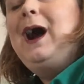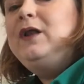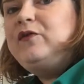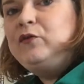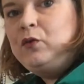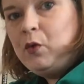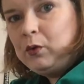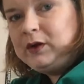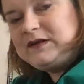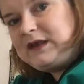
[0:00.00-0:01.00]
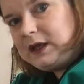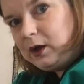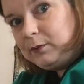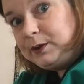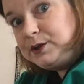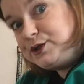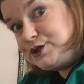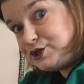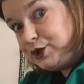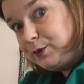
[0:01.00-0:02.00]
and it's not going to take up
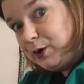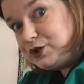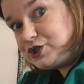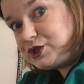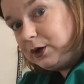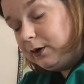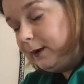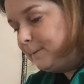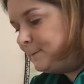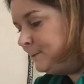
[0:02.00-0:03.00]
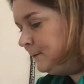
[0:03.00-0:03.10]
too much time.